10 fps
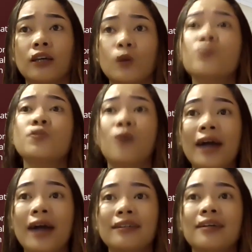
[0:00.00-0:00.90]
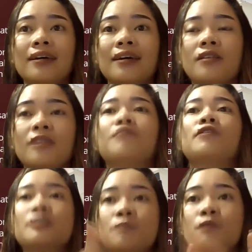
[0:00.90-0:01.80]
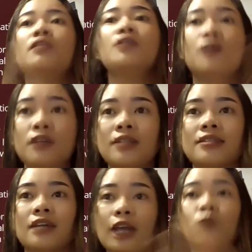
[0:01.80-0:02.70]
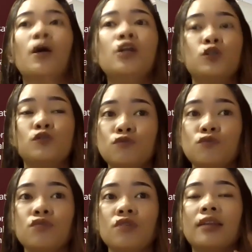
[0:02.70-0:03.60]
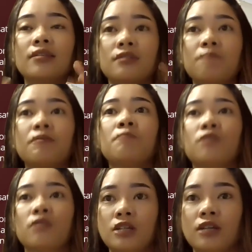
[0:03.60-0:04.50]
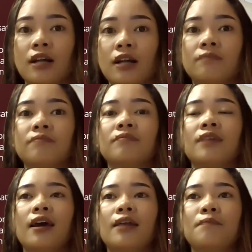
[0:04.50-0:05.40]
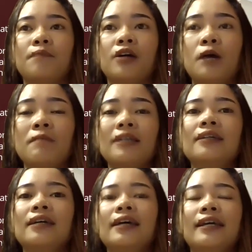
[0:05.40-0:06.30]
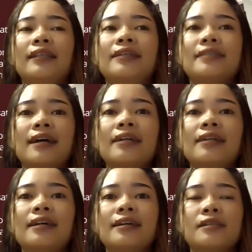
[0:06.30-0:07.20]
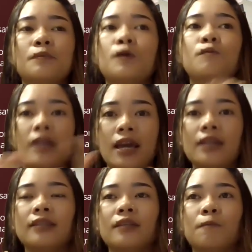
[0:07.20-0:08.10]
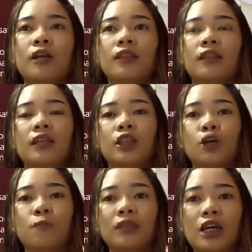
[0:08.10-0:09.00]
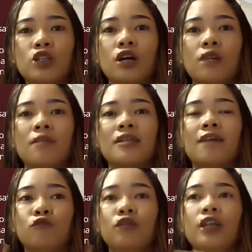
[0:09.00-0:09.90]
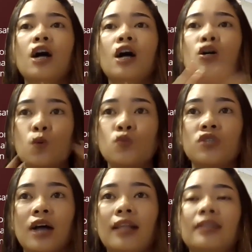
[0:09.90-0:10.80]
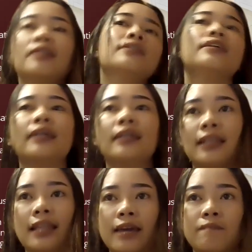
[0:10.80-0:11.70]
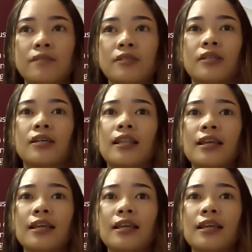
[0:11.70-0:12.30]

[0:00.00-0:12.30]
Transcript: You can also add the difference between the other design and why did you choose descriptive correlational. And my comment, the design is appropriate, but interpretation must avoid causal claims.